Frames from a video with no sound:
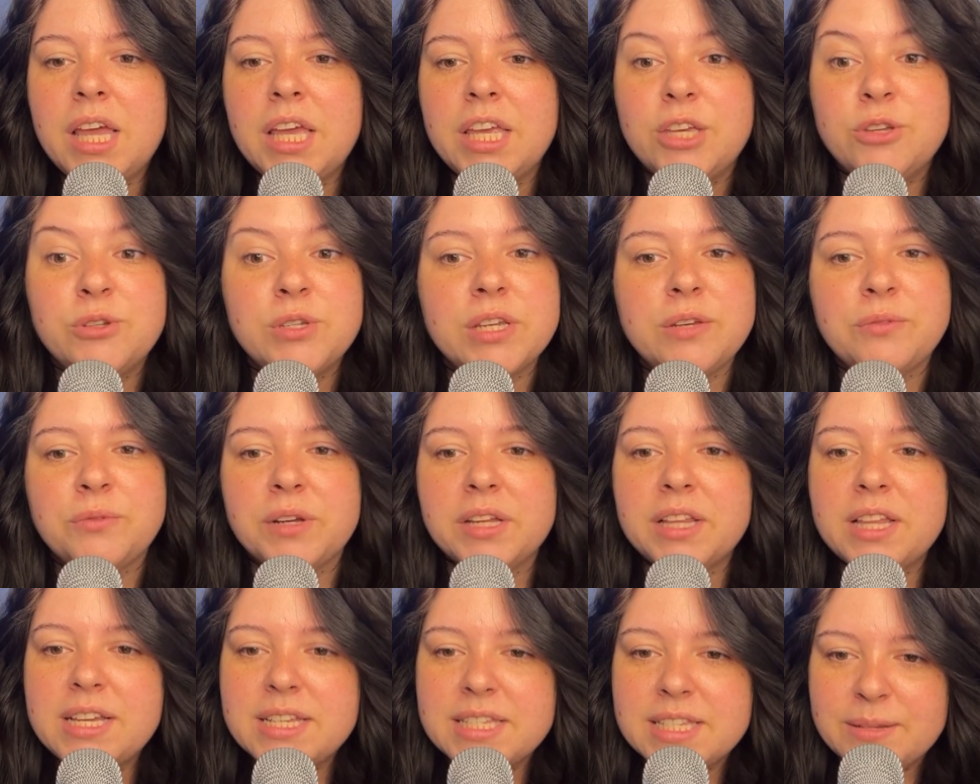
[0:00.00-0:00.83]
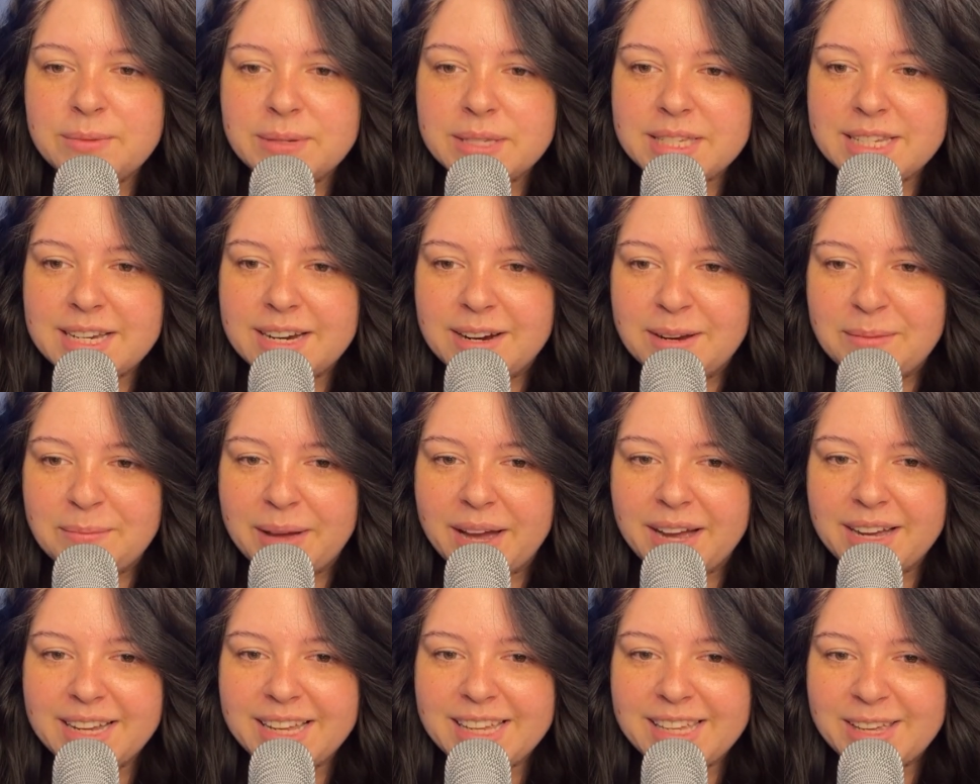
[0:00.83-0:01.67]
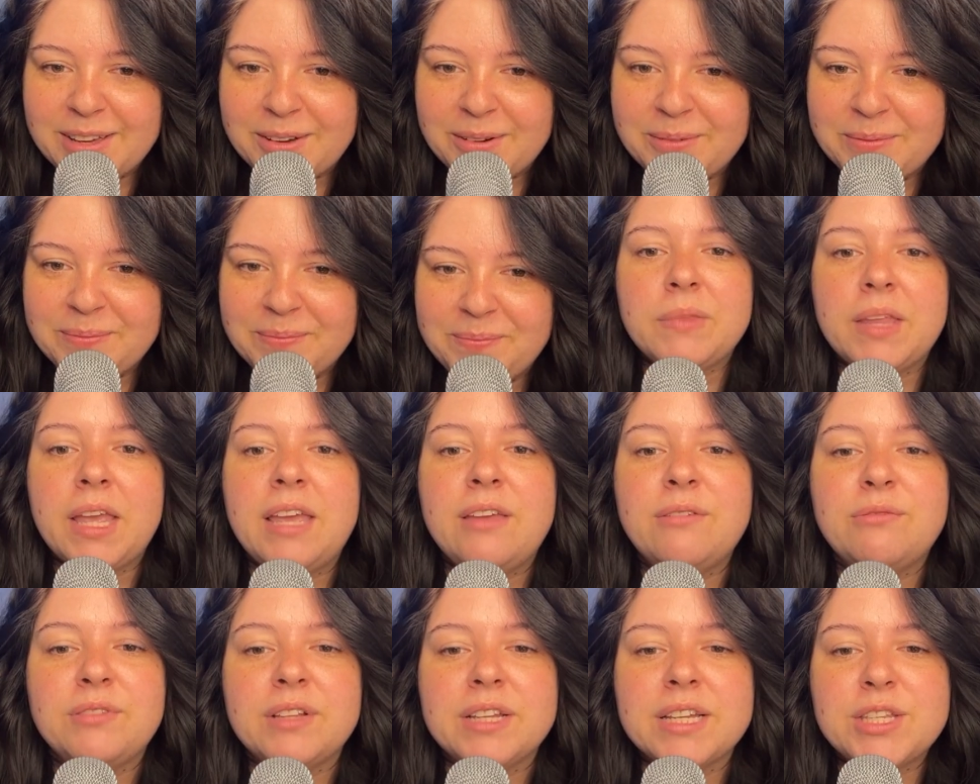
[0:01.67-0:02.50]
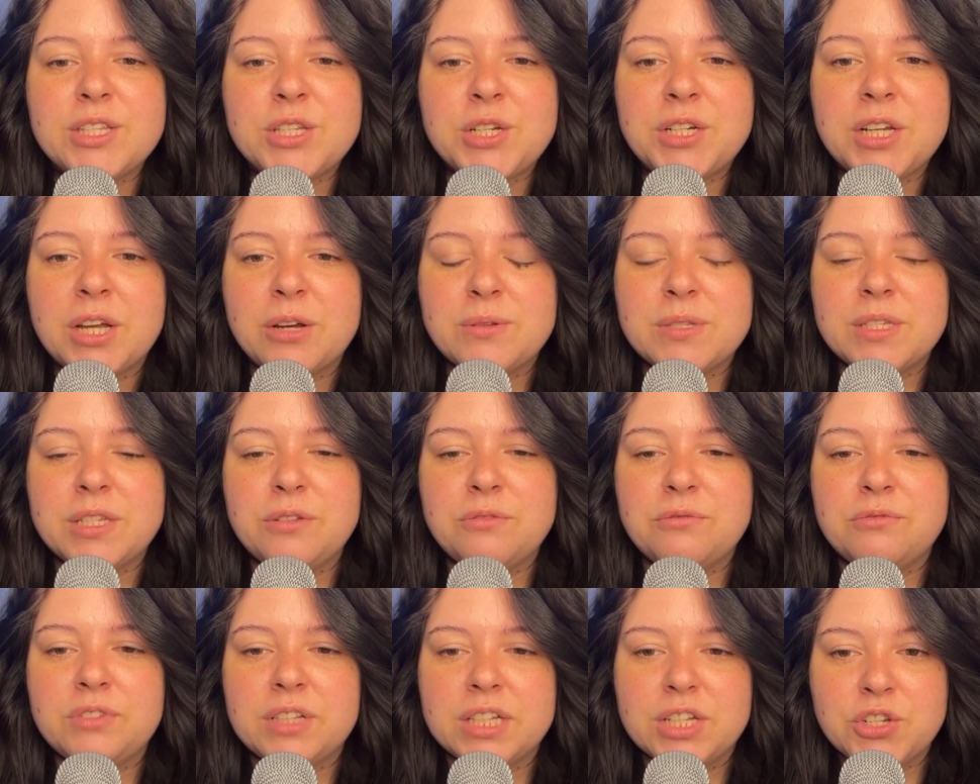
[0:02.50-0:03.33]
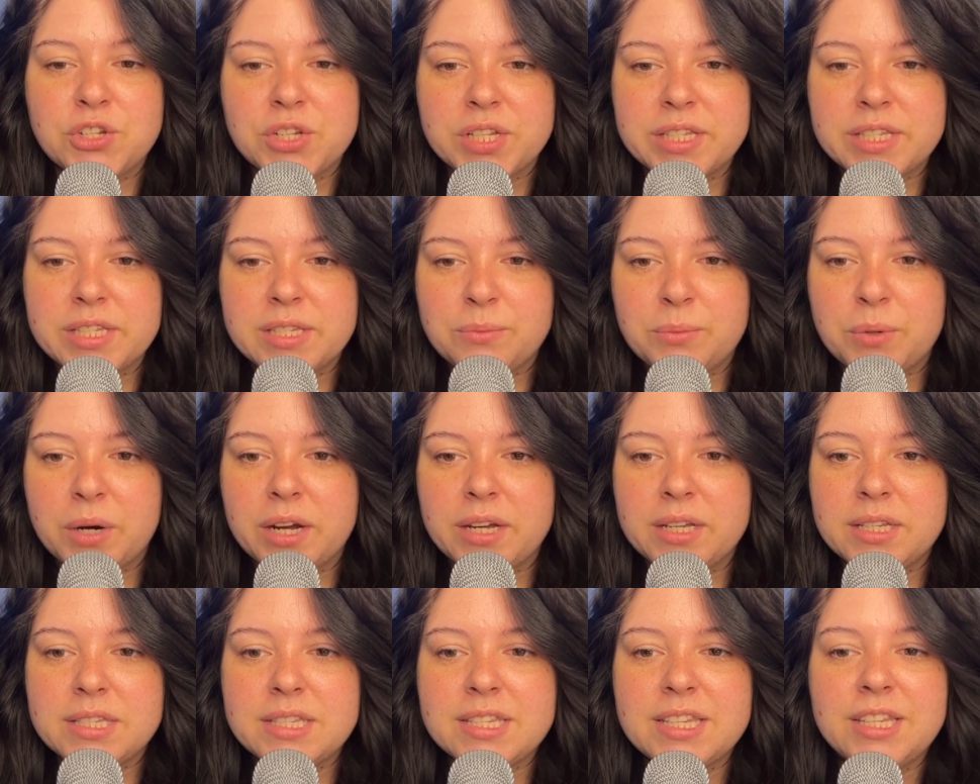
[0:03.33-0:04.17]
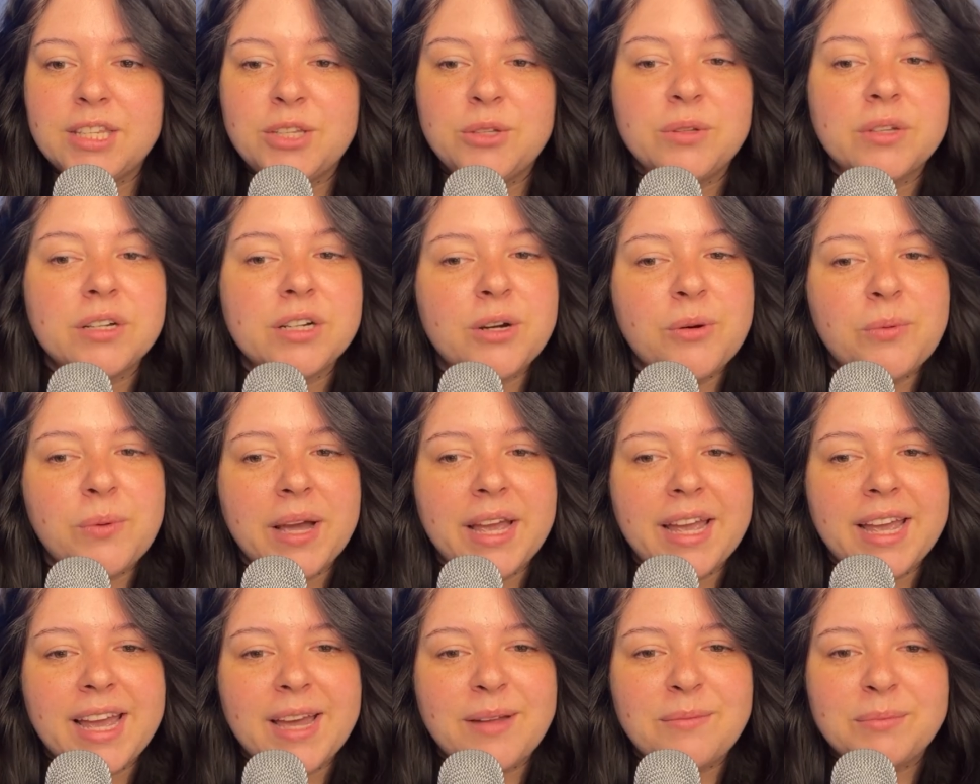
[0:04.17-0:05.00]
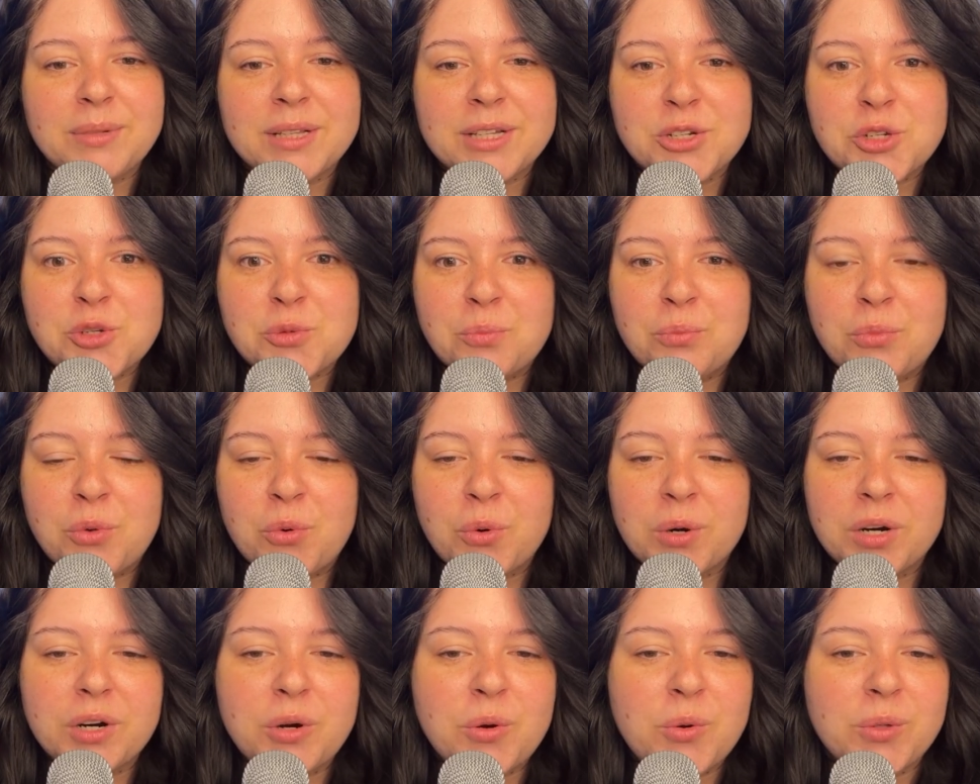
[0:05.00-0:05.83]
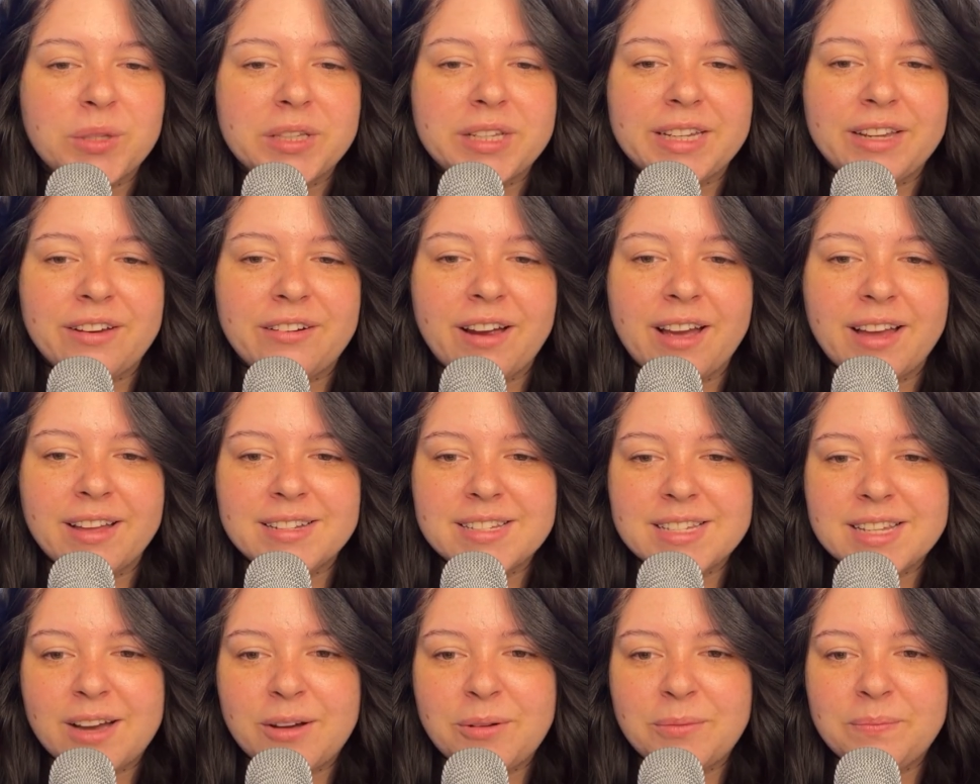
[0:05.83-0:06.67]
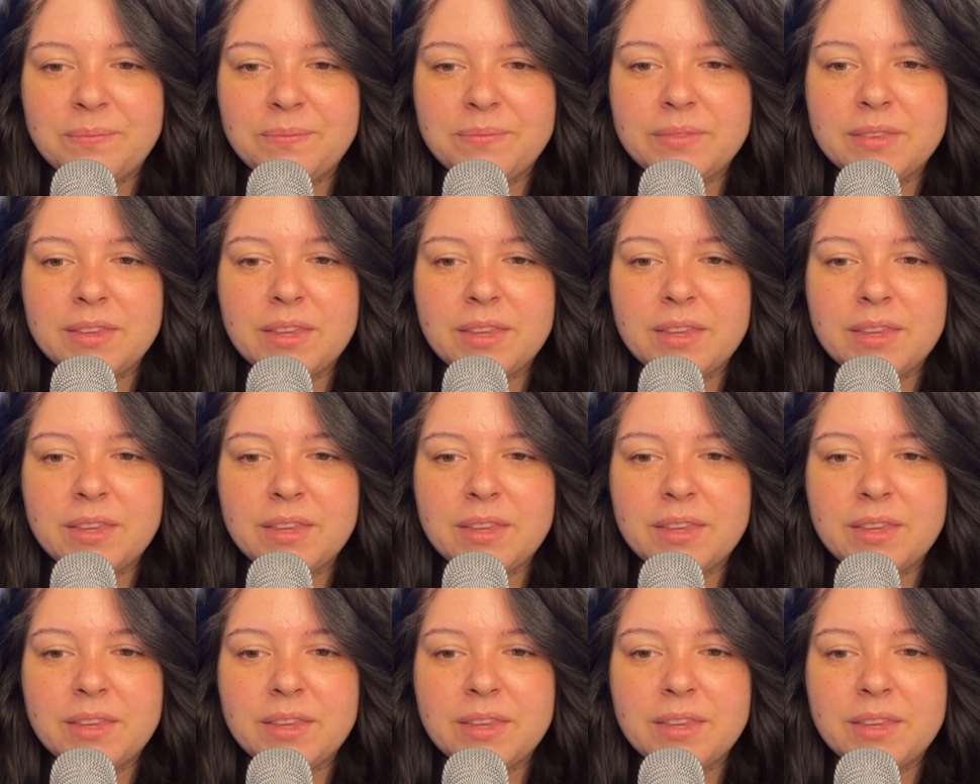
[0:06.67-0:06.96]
You didn't realize he was staring back at you. He flicks your nose and you flinch in surprise. You look away and blush more, holding your head down.